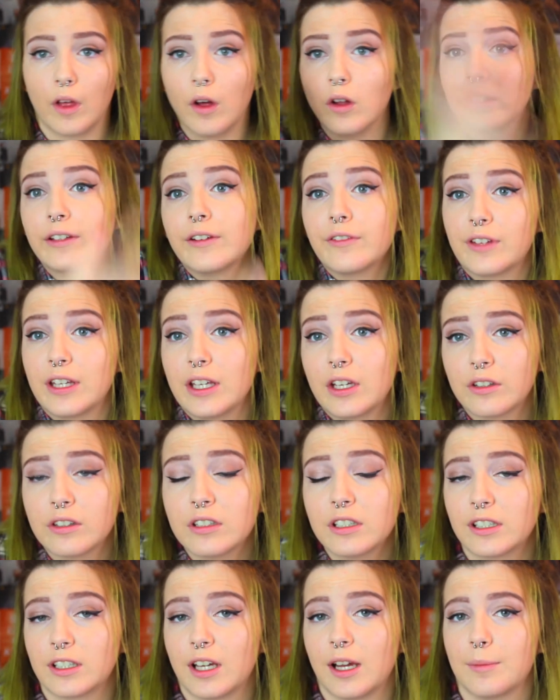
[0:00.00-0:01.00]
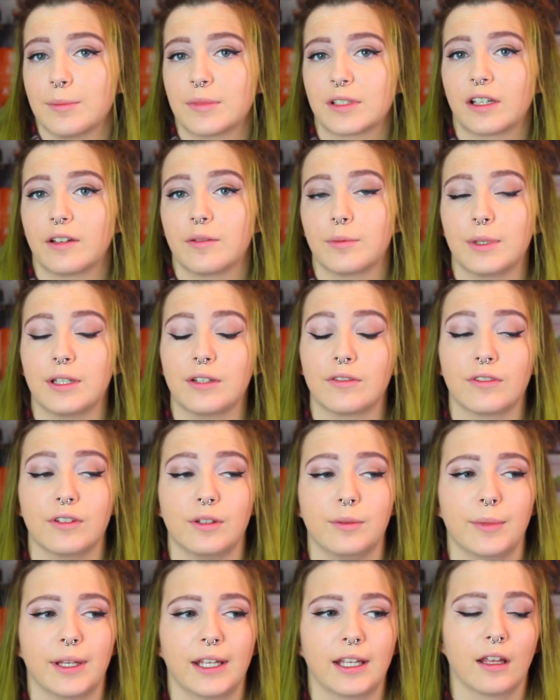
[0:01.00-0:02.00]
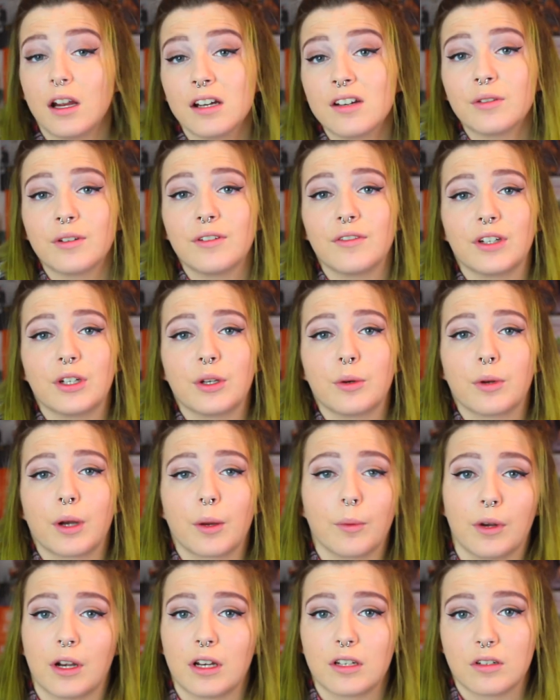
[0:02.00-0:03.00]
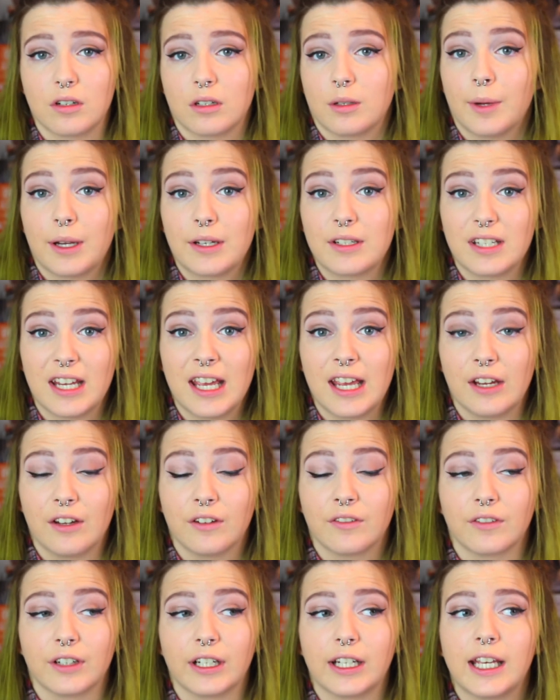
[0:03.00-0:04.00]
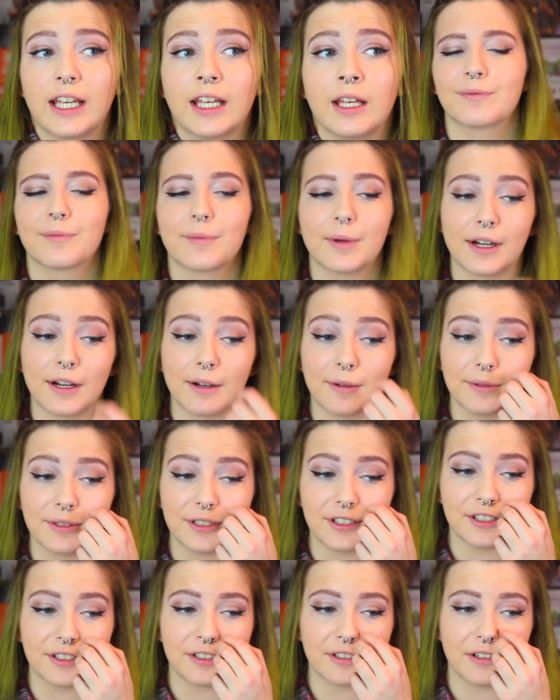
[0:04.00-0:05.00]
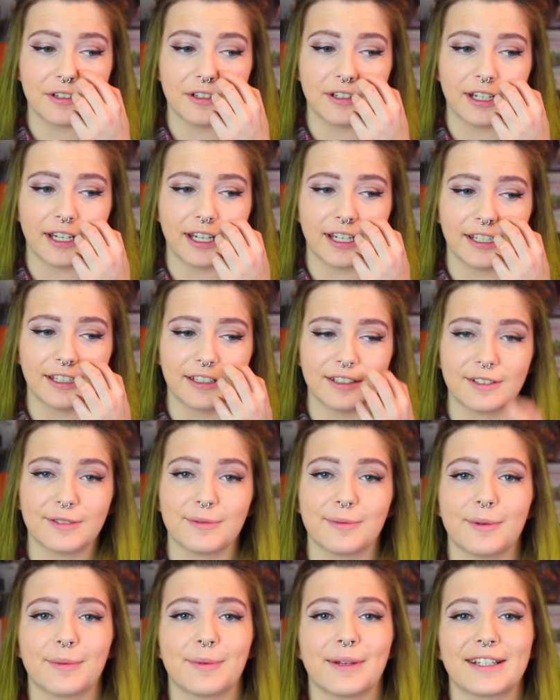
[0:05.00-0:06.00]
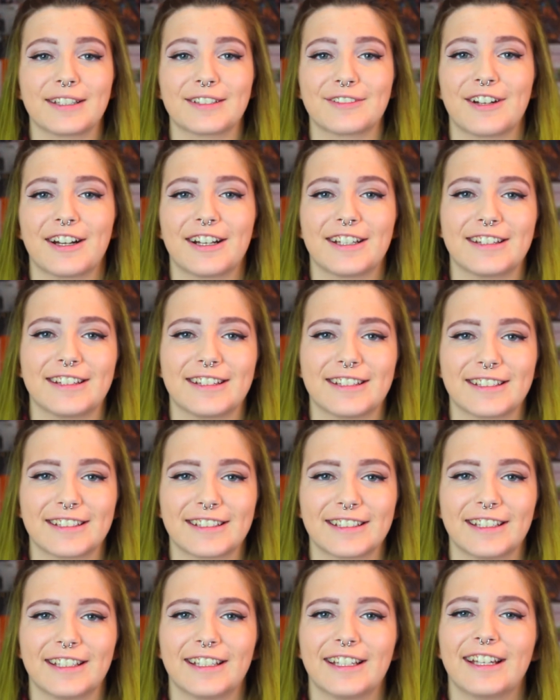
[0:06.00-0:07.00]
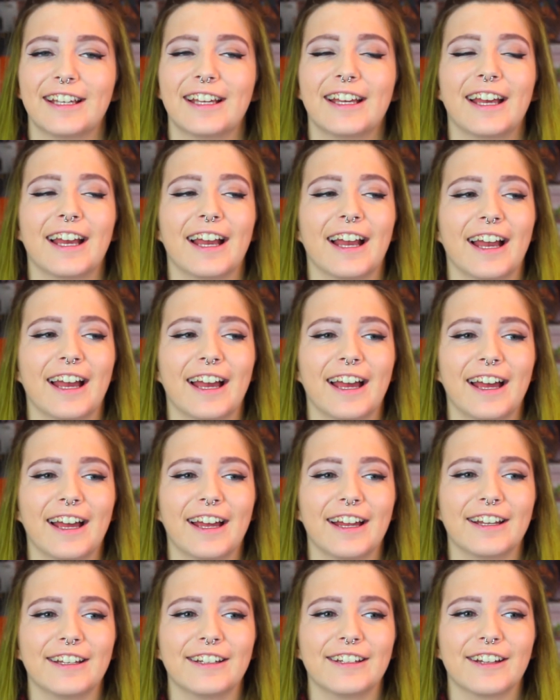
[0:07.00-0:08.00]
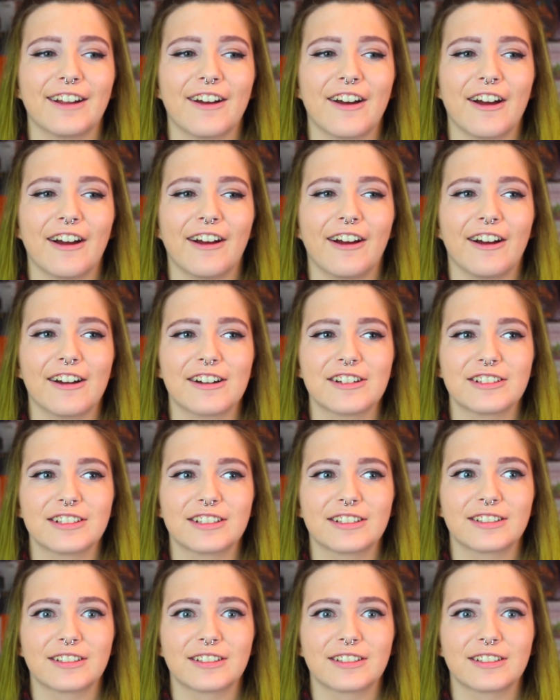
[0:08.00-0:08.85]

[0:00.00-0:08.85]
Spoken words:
all of the other times I've been filming. I don't even know what I want to talk about today, really. But I was just talking to my best friends, and I